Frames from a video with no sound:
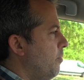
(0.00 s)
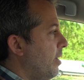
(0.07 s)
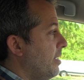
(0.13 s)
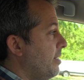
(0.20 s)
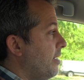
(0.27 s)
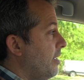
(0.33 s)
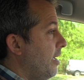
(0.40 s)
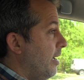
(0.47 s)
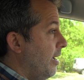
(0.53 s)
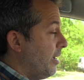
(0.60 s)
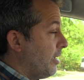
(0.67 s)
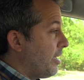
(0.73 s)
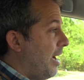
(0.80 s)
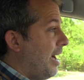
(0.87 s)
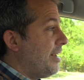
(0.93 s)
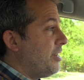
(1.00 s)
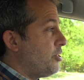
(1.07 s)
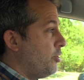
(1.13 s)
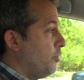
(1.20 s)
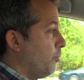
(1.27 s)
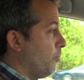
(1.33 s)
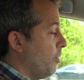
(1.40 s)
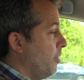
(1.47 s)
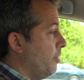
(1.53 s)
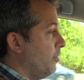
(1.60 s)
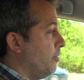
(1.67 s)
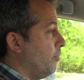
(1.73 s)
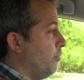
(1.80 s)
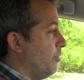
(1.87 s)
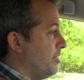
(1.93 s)
but uh, Cottage Hill
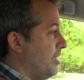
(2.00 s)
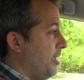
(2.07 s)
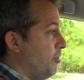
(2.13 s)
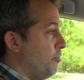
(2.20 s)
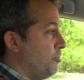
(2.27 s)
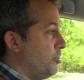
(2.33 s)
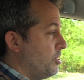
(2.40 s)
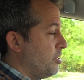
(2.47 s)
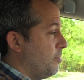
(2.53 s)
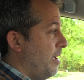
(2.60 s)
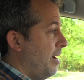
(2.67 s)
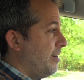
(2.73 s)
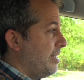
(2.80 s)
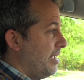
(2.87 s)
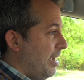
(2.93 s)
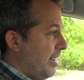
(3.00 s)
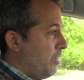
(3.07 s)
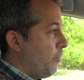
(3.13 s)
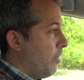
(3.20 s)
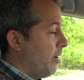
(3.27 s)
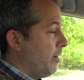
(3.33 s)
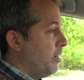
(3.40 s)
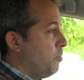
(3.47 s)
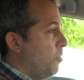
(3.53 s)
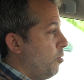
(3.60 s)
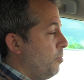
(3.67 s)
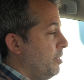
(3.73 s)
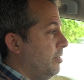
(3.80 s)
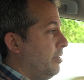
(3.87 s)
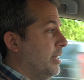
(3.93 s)
Road will take you just about anywhere in
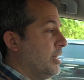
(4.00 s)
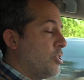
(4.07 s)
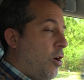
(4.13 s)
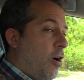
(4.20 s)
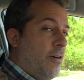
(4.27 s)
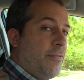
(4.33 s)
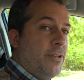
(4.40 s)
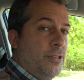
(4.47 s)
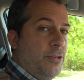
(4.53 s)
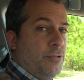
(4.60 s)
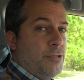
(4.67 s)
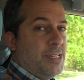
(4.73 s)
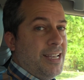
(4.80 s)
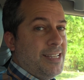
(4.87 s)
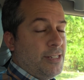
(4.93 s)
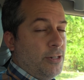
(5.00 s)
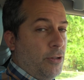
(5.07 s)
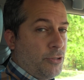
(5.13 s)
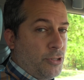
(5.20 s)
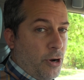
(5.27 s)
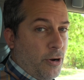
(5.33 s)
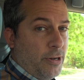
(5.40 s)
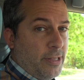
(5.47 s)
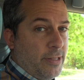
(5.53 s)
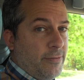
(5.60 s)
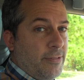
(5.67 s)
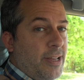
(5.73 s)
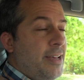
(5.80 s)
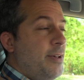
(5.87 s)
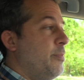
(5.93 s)
Mobile, and it's often used as an
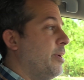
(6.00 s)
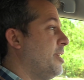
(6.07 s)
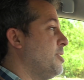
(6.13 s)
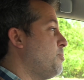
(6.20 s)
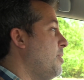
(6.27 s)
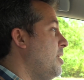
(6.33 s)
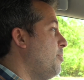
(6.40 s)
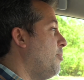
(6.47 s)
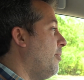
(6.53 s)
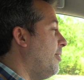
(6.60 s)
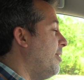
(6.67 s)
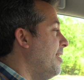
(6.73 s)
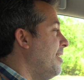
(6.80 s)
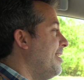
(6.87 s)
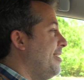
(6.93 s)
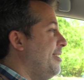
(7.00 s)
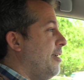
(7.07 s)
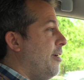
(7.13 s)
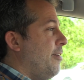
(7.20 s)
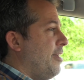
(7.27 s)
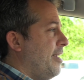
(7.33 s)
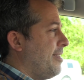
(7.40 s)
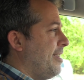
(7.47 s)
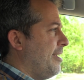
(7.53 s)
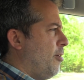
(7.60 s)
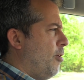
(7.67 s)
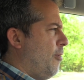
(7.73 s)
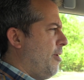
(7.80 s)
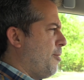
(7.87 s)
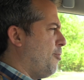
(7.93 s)
alternative because people, you know, they think,
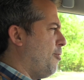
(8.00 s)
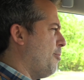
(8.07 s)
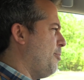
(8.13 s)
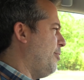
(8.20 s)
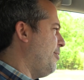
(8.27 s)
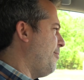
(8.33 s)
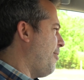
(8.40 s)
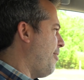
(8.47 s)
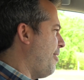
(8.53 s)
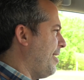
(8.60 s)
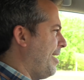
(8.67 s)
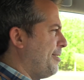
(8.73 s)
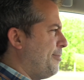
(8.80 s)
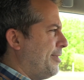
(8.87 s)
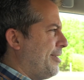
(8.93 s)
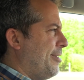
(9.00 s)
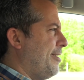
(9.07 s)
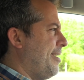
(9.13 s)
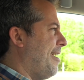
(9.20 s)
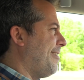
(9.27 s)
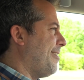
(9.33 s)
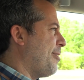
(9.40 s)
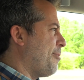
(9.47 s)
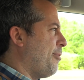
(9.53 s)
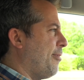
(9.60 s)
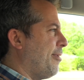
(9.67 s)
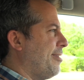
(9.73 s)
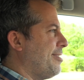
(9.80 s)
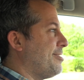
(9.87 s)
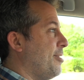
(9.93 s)
oh, Airport Boulevard, I don't want to go down
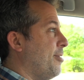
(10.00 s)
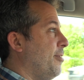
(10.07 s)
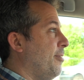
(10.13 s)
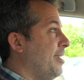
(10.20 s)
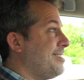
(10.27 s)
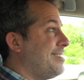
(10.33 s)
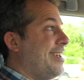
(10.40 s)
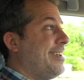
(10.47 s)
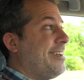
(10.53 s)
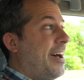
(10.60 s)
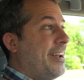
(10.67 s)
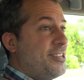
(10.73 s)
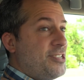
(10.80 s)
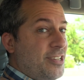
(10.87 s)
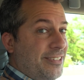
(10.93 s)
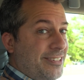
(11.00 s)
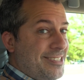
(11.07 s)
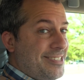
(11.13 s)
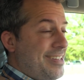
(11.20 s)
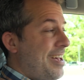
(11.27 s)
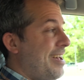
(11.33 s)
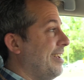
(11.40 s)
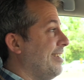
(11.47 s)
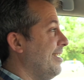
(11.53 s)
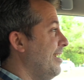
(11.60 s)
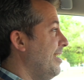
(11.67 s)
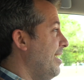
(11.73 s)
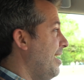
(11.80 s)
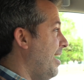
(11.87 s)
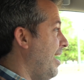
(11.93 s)
Airport, so let's take Cottage Hill instead.
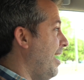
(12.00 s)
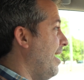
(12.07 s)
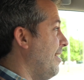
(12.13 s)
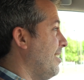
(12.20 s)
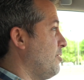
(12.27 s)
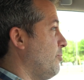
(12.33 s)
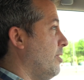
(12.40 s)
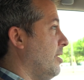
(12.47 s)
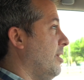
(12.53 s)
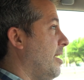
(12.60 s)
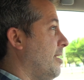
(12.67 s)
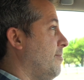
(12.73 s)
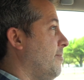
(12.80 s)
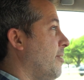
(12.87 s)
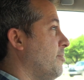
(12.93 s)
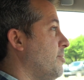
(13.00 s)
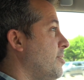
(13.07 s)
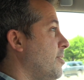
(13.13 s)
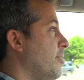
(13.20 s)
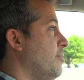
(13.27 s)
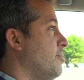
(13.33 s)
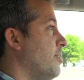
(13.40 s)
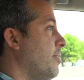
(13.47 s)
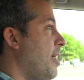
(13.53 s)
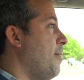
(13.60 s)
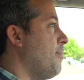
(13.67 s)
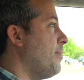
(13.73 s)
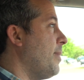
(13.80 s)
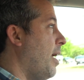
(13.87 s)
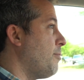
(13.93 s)
And that's what a lot of folks do. So,
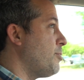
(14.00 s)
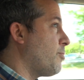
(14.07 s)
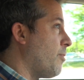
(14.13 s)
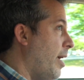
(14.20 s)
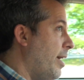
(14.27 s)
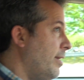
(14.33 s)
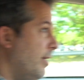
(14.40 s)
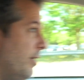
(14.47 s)
yep, I was right.